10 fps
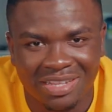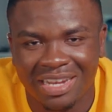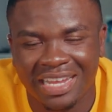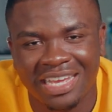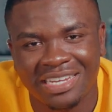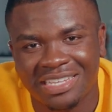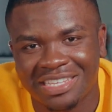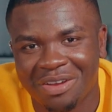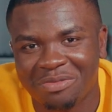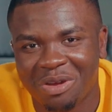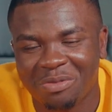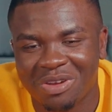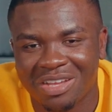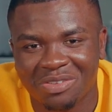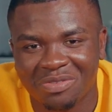ladies that I
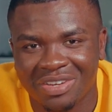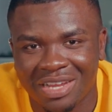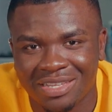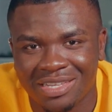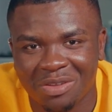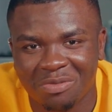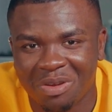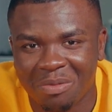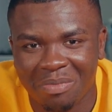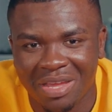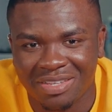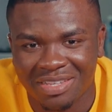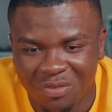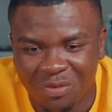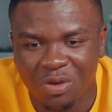worked with in that scene were
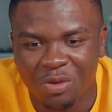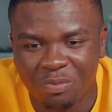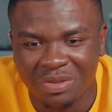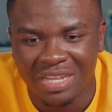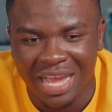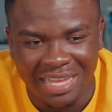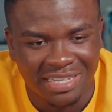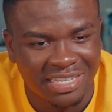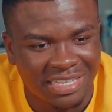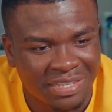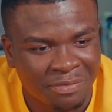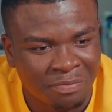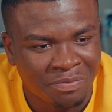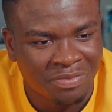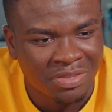amazing. Thought it would be nice
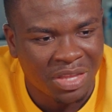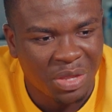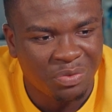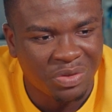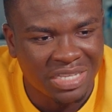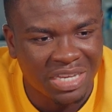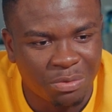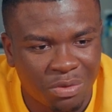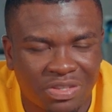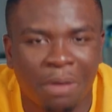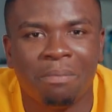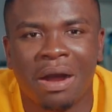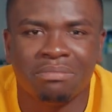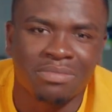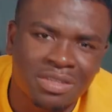if we did it with some
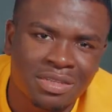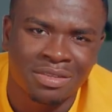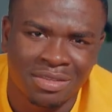mums.